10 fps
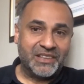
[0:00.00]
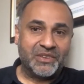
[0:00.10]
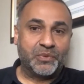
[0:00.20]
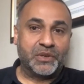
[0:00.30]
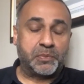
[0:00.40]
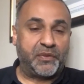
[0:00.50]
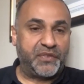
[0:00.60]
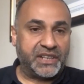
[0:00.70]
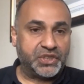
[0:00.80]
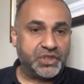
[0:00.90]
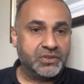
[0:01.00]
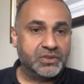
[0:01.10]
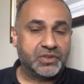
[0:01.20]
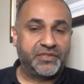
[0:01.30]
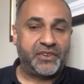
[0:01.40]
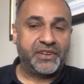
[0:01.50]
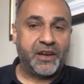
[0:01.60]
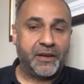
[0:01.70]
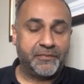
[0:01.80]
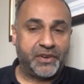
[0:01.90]
Whereas professionals are
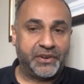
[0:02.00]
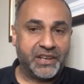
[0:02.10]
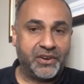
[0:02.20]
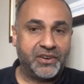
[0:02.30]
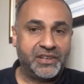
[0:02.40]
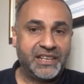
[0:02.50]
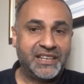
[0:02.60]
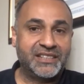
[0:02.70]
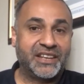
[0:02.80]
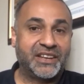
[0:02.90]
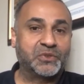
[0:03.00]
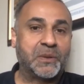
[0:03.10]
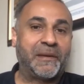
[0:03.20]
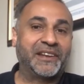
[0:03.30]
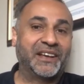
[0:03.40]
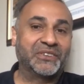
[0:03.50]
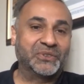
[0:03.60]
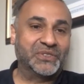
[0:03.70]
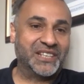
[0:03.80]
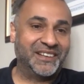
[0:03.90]
very early. They go to bed at a
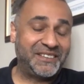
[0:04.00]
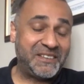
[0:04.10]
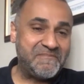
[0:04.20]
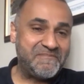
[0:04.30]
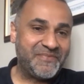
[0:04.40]
good time.